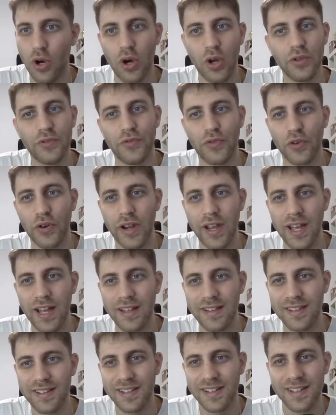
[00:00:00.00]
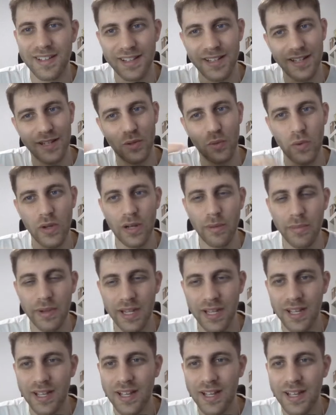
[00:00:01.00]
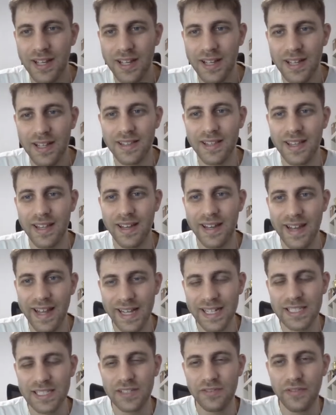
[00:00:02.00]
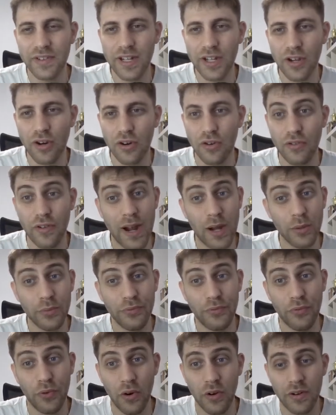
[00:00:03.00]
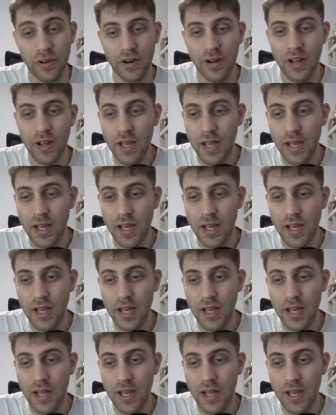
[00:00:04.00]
forget, it will be the next video, round 4.